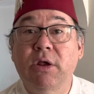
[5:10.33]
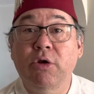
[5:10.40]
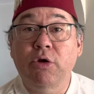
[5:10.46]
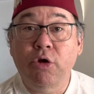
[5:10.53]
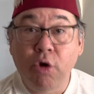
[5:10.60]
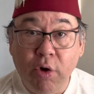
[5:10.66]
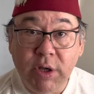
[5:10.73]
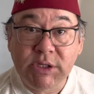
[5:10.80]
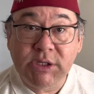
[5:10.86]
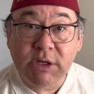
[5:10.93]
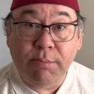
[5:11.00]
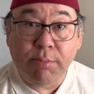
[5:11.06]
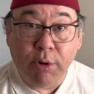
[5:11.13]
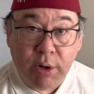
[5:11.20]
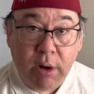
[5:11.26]
noisy to
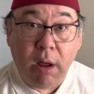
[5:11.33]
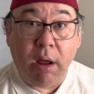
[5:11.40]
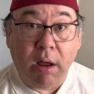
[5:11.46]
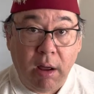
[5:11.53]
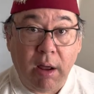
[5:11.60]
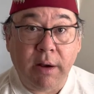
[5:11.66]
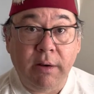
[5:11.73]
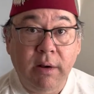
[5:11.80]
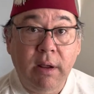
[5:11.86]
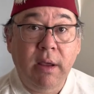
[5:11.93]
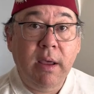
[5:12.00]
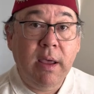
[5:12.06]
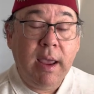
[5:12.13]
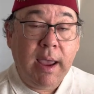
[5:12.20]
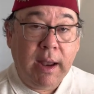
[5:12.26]
put on
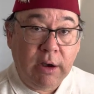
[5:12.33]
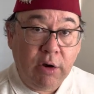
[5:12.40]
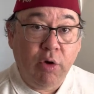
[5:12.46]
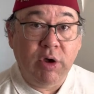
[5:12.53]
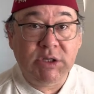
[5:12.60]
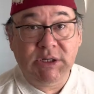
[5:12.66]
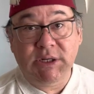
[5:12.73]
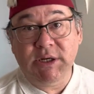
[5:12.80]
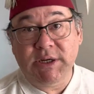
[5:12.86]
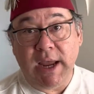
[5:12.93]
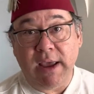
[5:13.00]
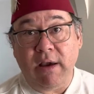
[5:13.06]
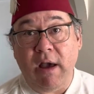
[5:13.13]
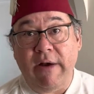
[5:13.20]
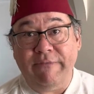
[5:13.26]
and noisy to
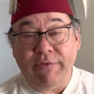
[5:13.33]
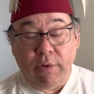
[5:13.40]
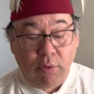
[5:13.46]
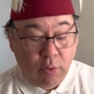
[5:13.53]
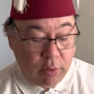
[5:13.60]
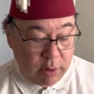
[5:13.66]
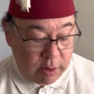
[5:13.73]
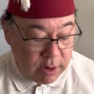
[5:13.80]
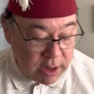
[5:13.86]
take off the horn.